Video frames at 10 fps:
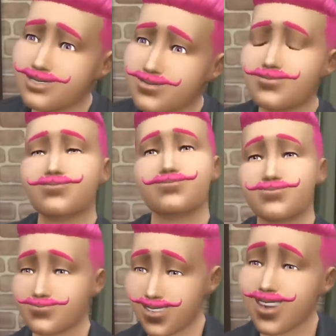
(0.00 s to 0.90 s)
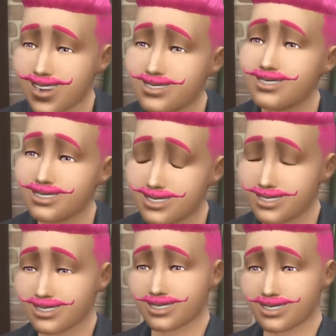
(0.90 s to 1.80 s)
no, it's just a bar right now, but
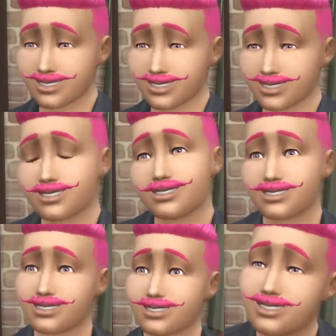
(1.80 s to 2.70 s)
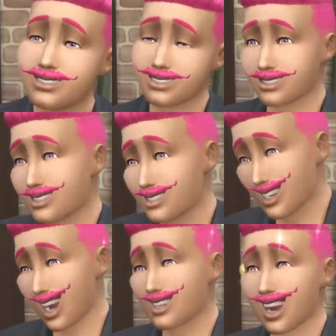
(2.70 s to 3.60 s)
soon grills, you know? We're going to grill some hot
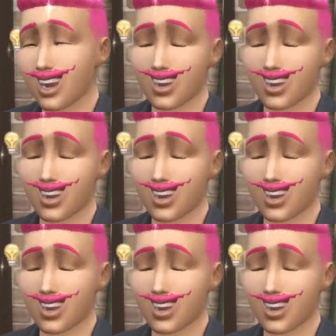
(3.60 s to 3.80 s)
dogs.